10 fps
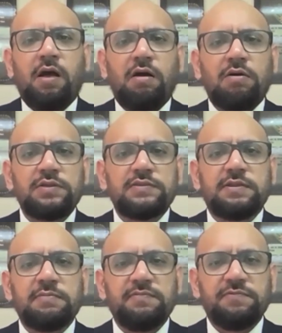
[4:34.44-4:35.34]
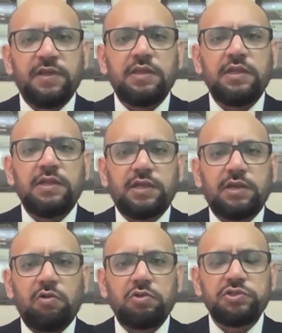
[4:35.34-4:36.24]
on some very
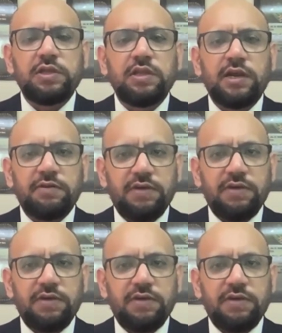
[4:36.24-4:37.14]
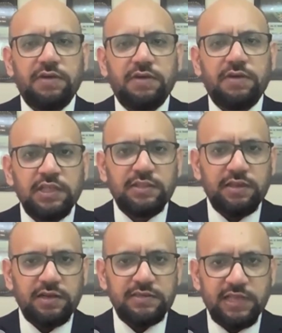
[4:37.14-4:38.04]
technologically advanced mission,
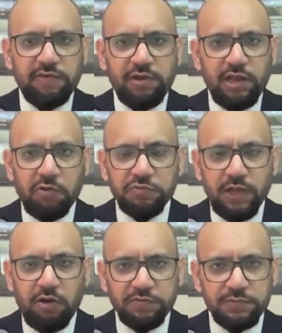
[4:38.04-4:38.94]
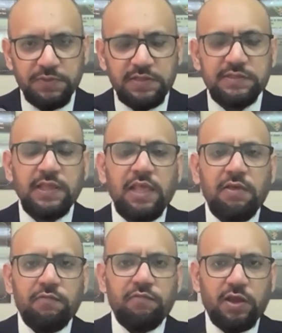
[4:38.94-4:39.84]
there are several offsprings.
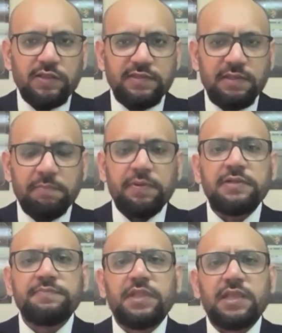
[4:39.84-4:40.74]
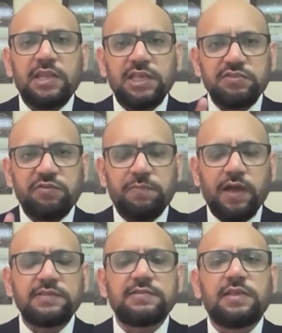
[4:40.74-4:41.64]
For example, in case of
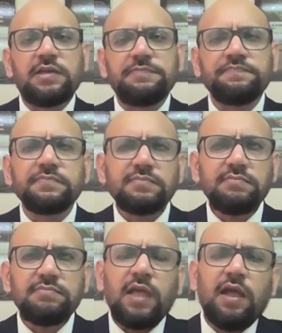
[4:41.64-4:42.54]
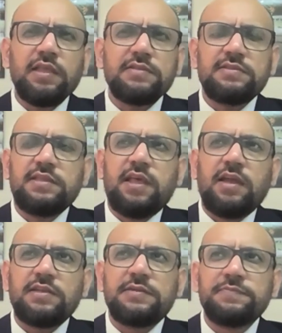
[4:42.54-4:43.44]
Pakistan, I can say
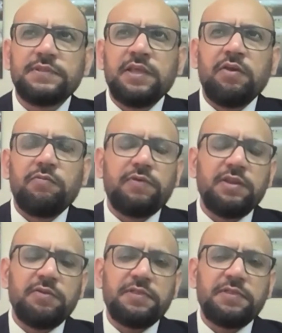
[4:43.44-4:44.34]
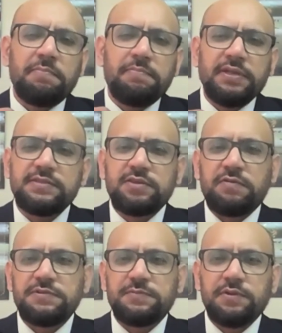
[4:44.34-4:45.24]
that one of the best
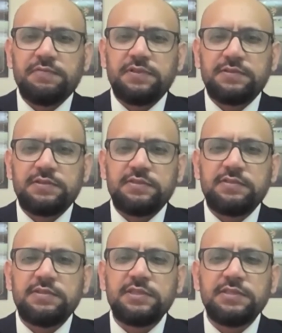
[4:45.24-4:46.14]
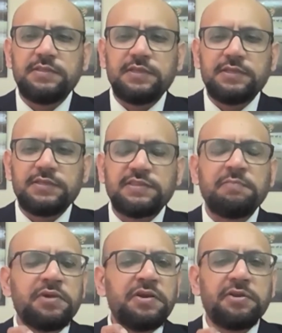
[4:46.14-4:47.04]
offspring of this is the
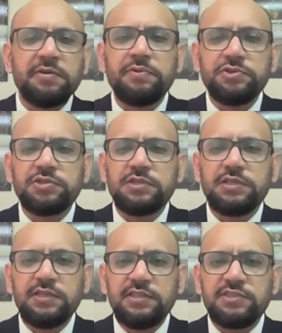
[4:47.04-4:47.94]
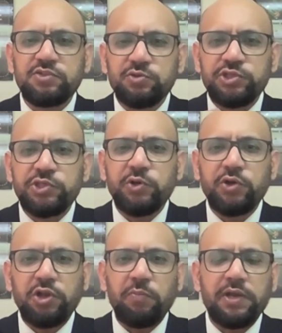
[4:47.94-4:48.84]
some contribution in the
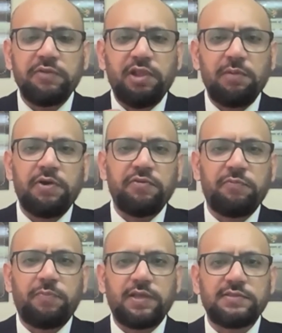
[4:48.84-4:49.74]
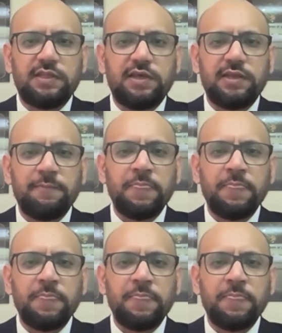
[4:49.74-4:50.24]
socio-economic development of Pakistan.